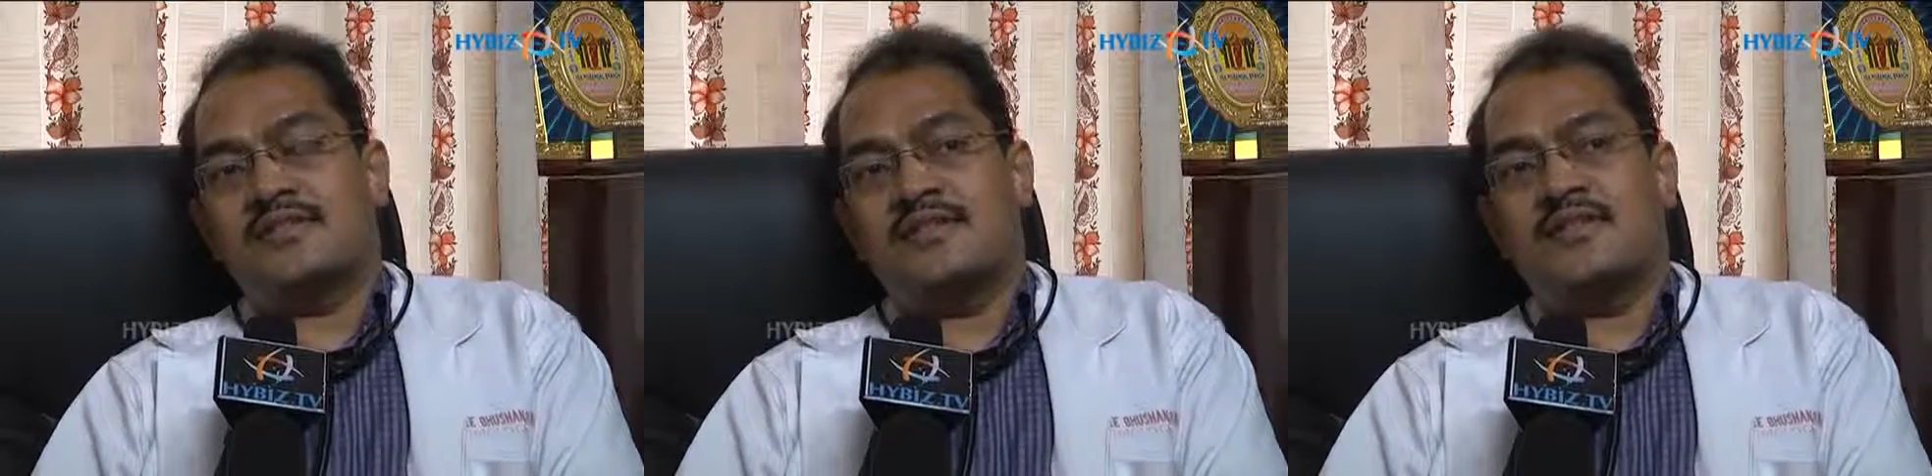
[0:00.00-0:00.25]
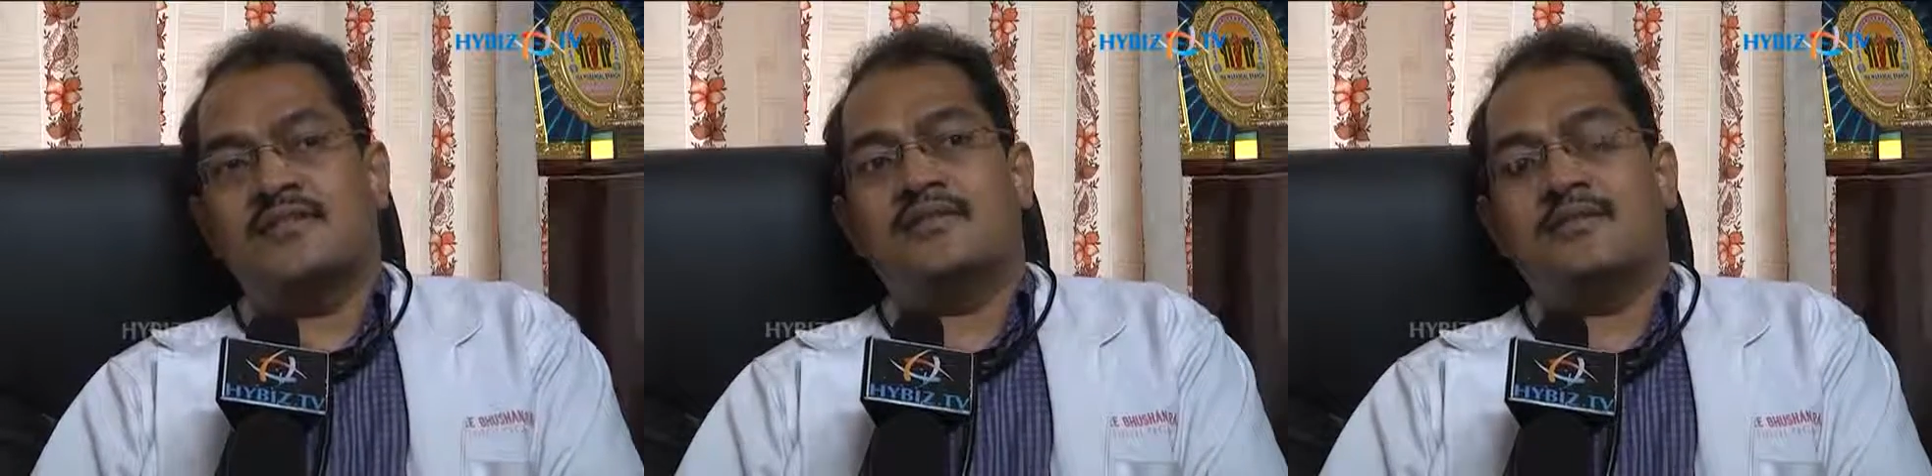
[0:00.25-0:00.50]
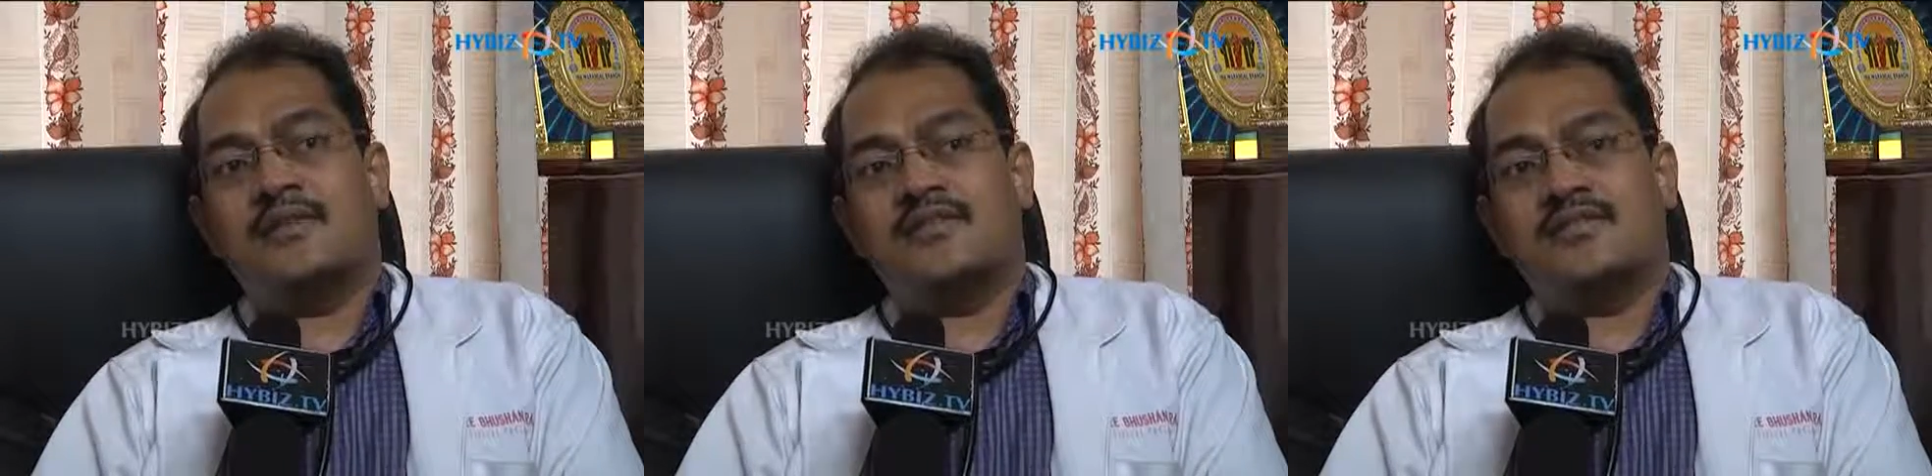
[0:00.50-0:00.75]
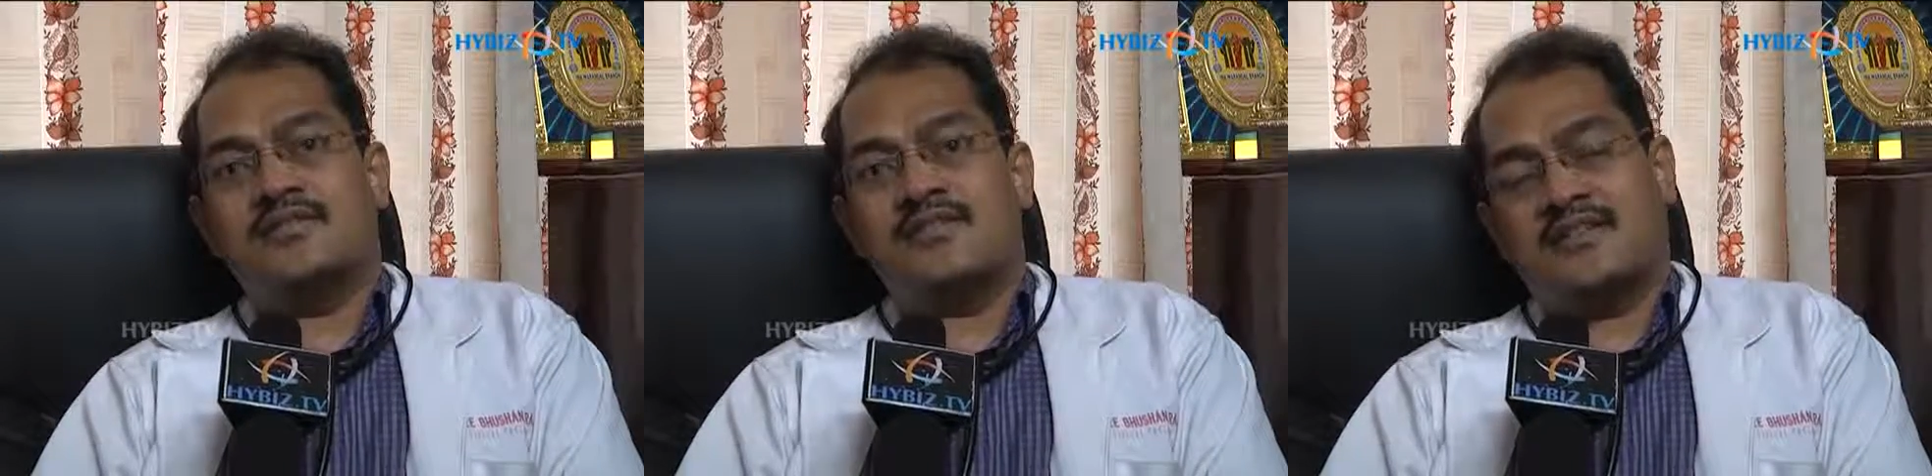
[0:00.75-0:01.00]
treating the
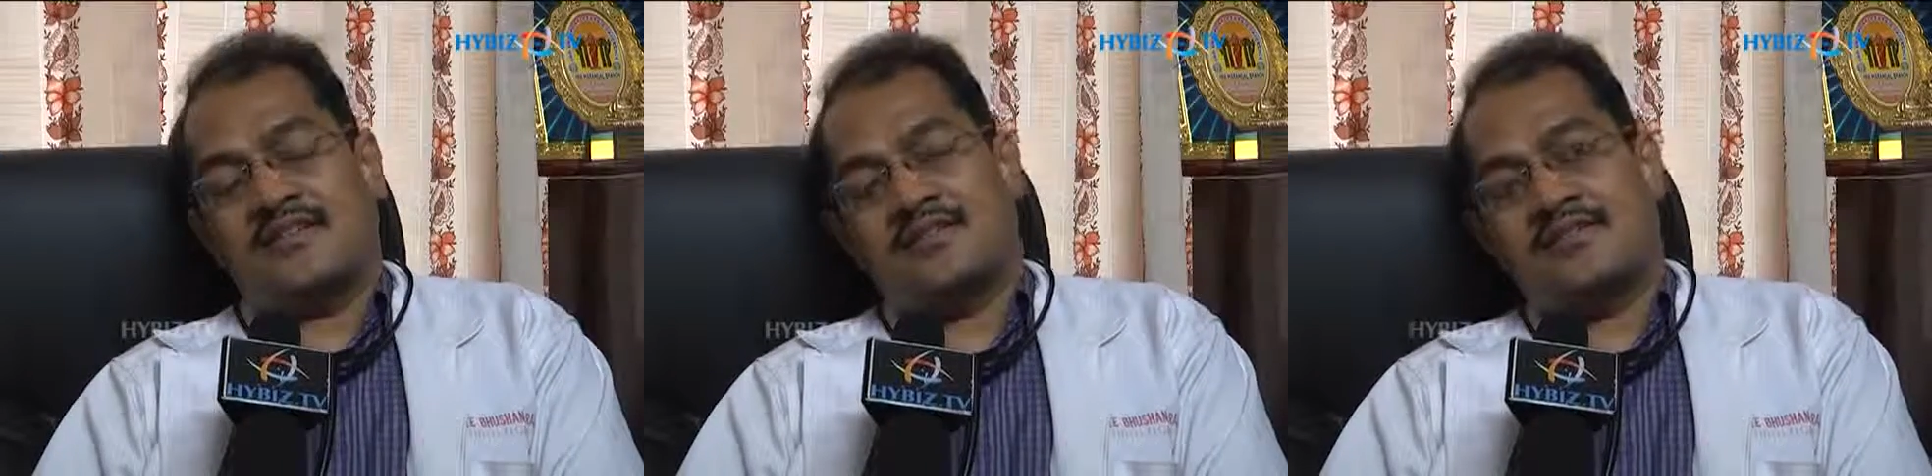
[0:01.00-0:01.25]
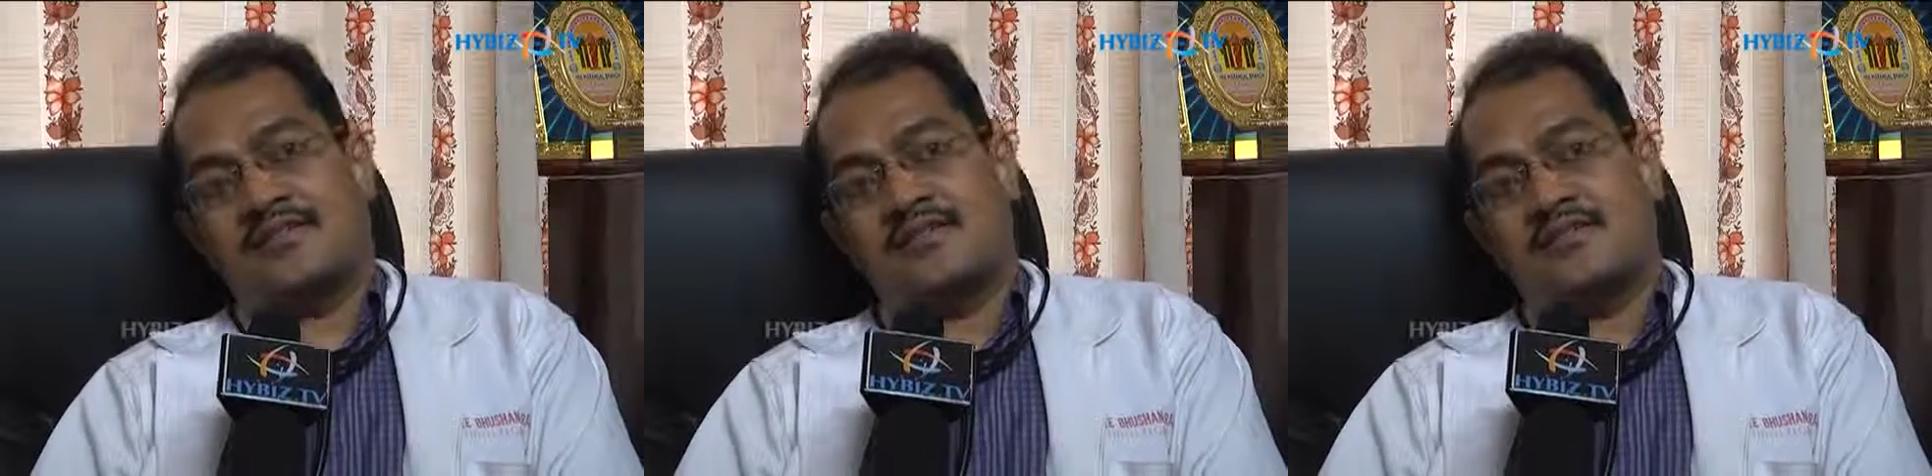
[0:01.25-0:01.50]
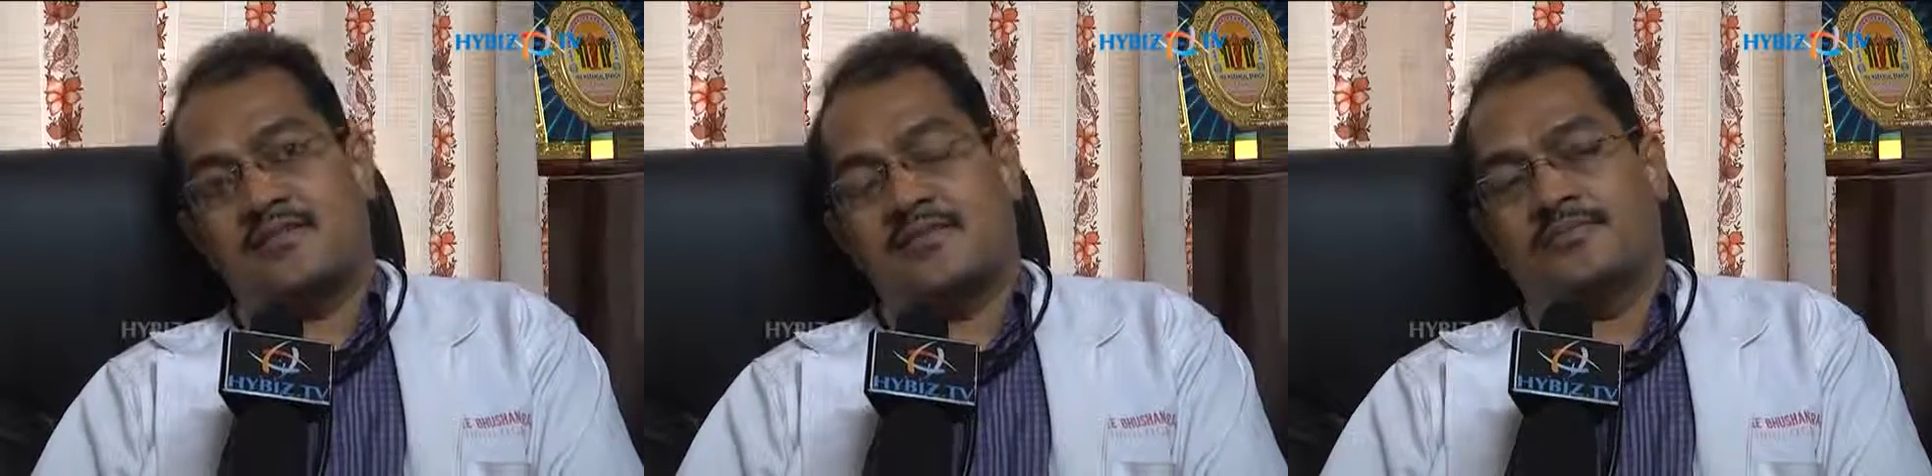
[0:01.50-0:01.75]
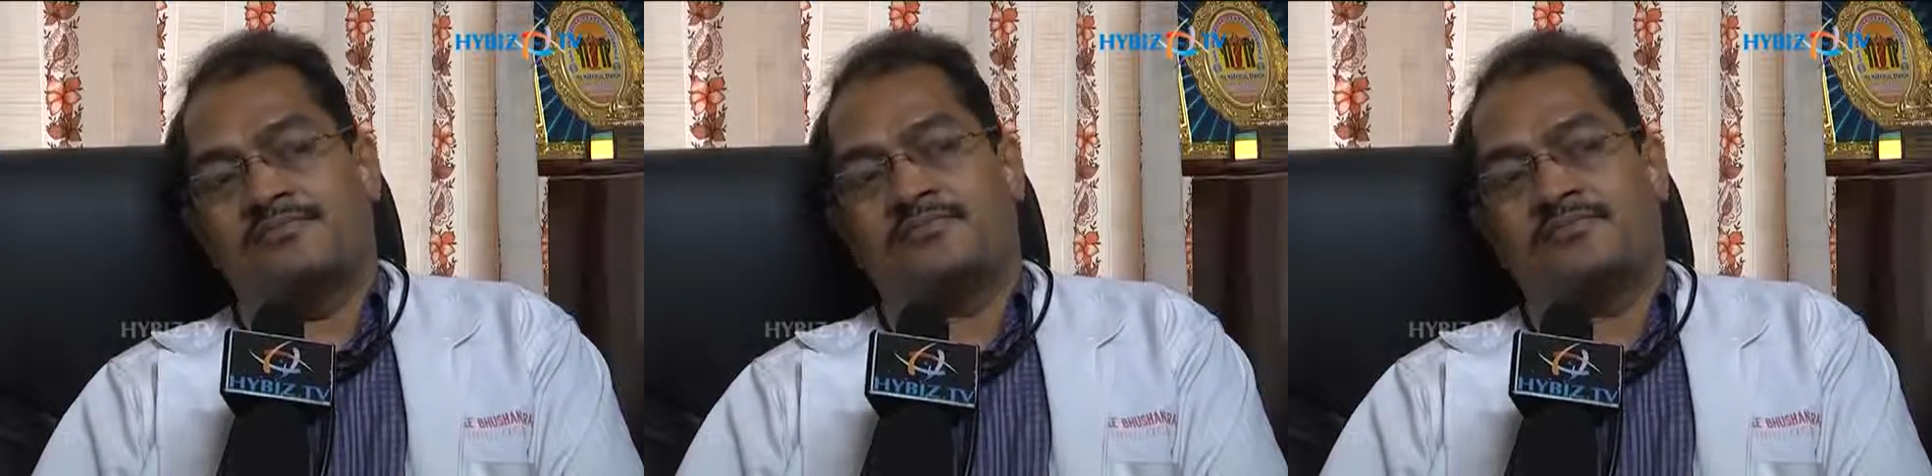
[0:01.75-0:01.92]
patients across the country.